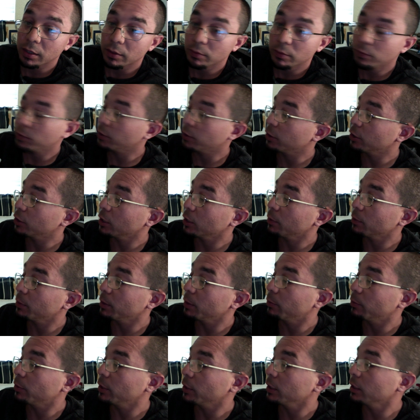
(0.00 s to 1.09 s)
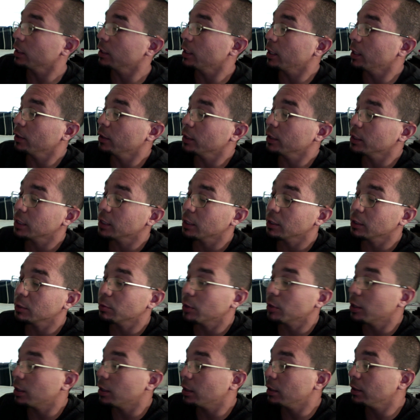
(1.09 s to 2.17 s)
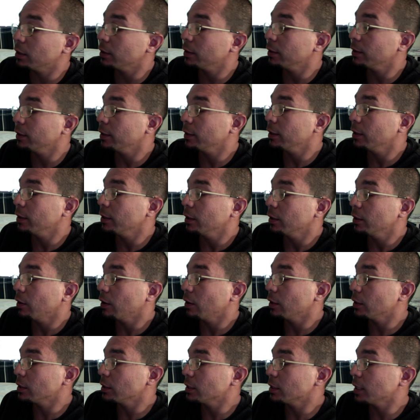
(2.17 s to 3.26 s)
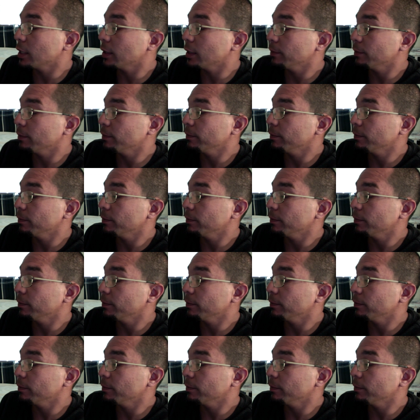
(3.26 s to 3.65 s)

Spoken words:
where you're gonna be putting the nail in the same spot all the time.